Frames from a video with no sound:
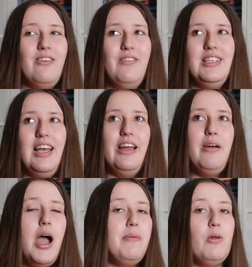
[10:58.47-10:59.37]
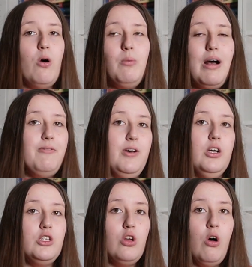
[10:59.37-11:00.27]
Obviously, I'm not well
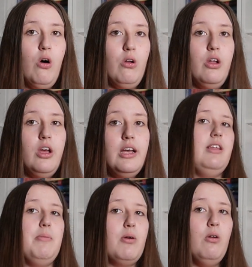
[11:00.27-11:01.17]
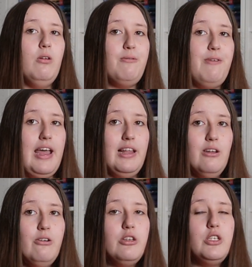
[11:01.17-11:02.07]
versed on typical Fae
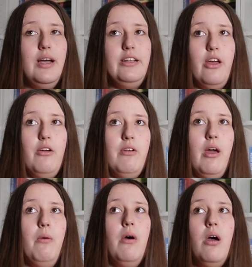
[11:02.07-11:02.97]
lore, so I don't know